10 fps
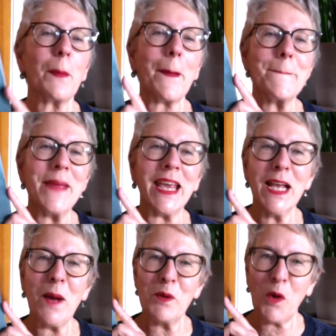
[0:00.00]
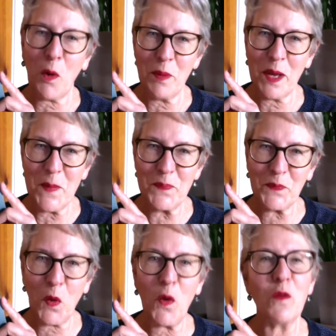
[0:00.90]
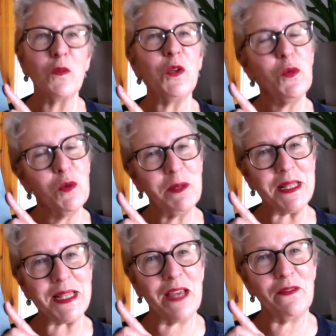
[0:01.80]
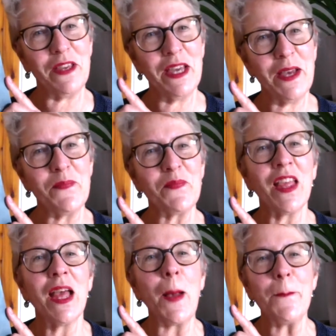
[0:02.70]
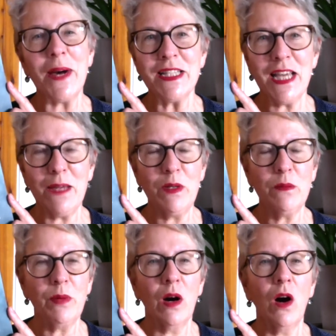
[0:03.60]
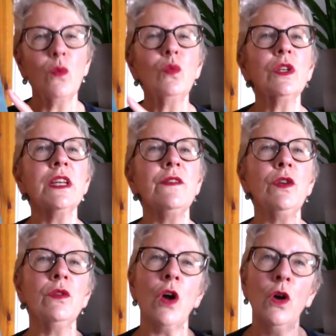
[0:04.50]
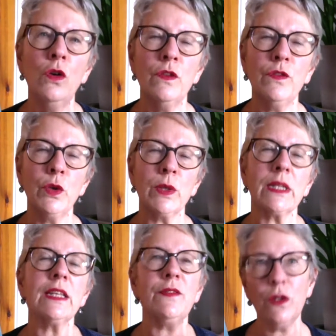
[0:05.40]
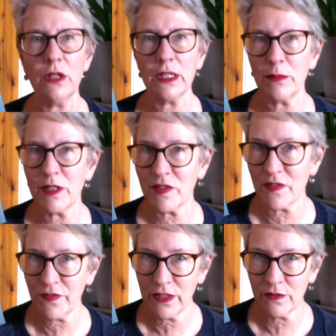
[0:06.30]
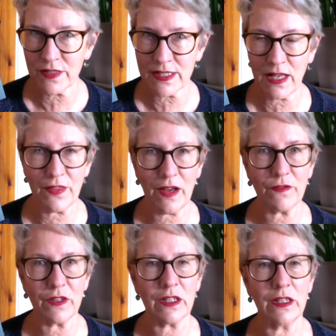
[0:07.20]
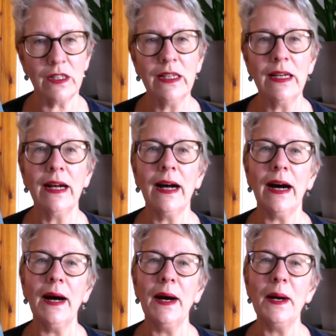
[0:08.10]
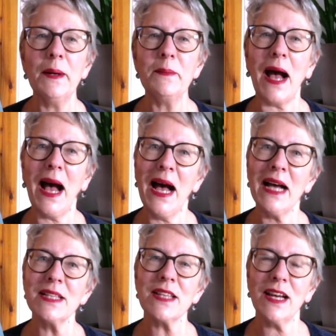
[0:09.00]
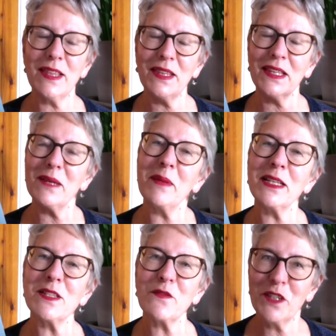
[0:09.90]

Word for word: picking up a copy of You Will Be Safe Here by Damian Barr will give you an overview, it'll give you a little bit of a feel for South Africa, um, and I think it makes for an